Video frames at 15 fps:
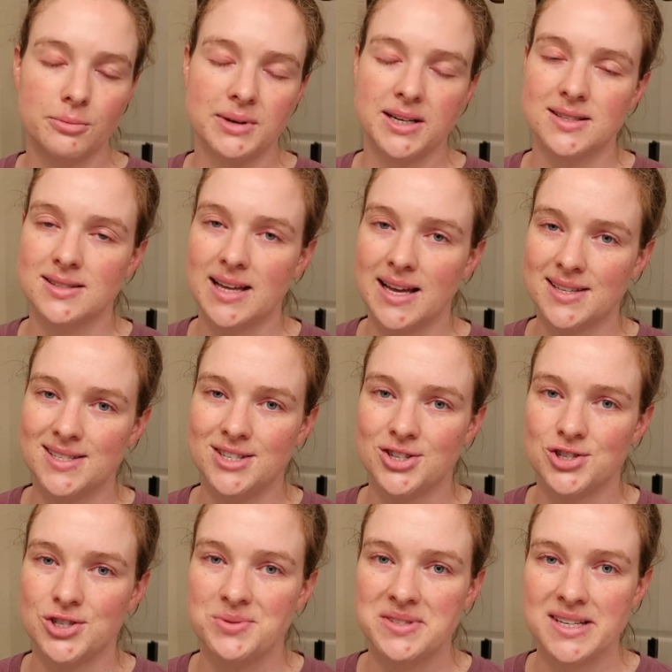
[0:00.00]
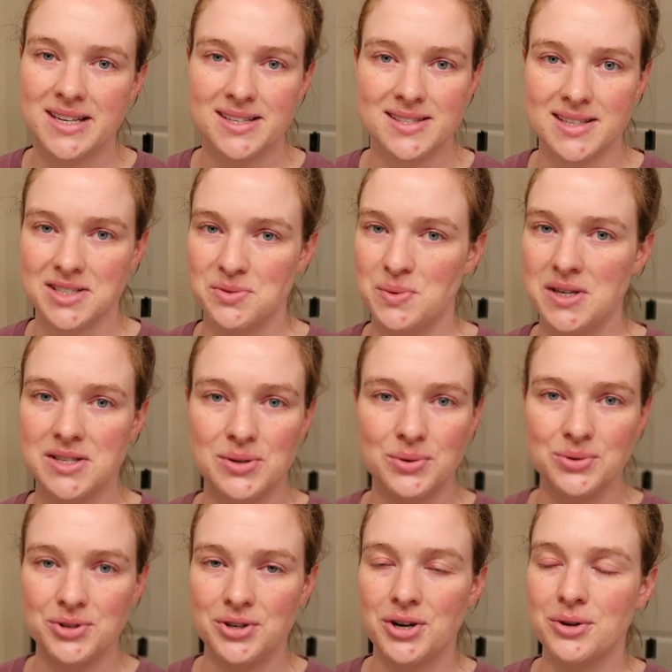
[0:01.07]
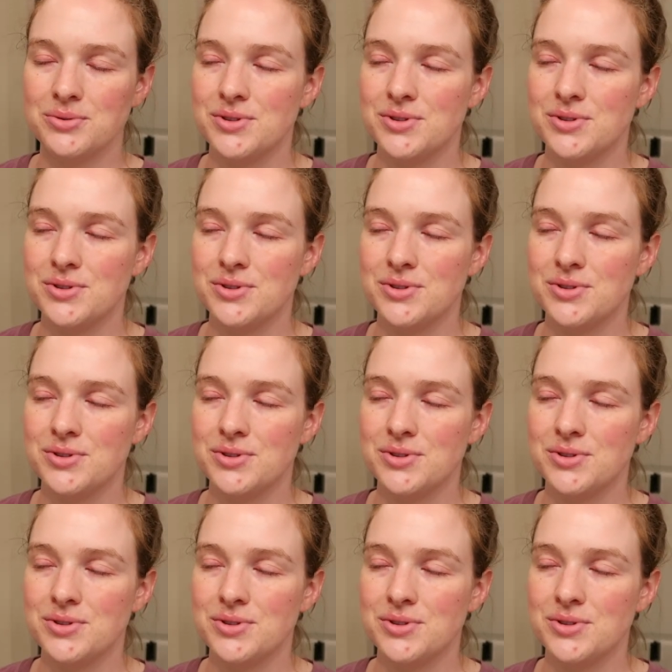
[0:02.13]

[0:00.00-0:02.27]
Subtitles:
because last year she was like 6 weeks old, you know,